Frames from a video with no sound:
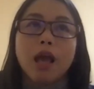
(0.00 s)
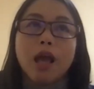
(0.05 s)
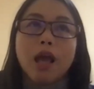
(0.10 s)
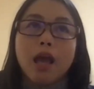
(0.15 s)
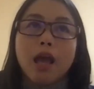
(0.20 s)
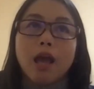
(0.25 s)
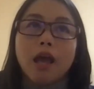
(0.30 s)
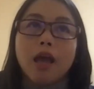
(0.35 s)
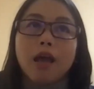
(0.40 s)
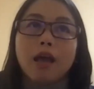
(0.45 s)

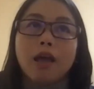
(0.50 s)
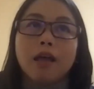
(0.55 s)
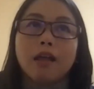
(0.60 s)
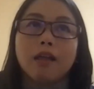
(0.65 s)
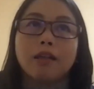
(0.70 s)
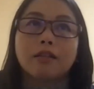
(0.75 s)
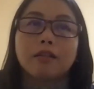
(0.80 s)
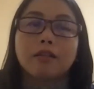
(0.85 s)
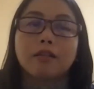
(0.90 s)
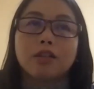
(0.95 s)

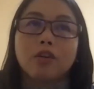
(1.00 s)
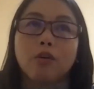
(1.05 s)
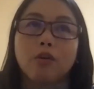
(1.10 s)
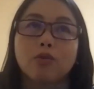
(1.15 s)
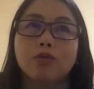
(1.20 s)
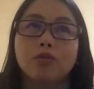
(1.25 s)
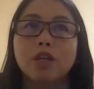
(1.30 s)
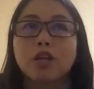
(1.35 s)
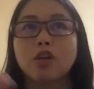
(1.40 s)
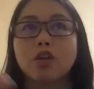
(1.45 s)
and you know
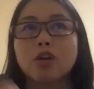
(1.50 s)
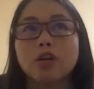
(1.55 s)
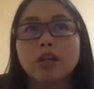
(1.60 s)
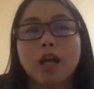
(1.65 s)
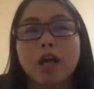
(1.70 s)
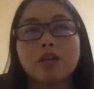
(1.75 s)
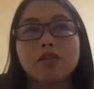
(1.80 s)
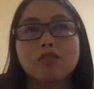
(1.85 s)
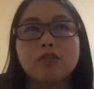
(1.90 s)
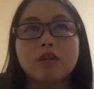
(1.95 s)
secured
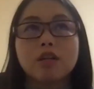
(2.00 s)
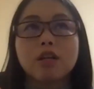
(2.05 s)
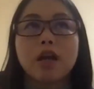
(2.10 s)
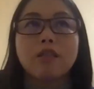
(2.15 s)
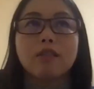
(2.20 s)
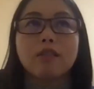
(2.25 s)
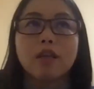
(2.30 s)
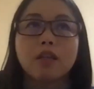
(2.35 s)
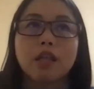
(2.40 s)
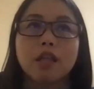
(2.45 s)
entry
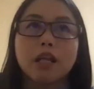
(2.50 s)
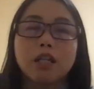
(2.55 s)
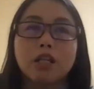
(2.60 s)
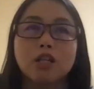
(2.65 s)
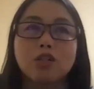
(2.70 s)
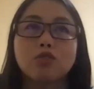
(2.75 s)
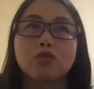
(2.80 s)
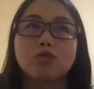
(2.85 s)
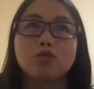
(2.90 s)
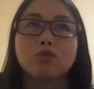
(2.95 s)
and then they
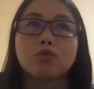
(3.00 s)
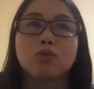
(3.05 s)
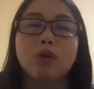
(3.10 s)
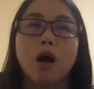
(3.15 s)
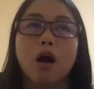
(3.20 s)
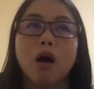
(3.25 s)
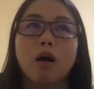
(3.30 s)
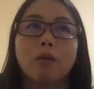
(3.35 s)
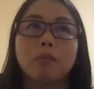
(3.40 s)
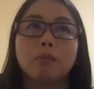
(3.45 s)
need to
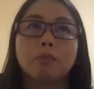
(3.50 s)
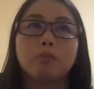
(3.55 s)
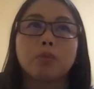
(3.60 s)
um,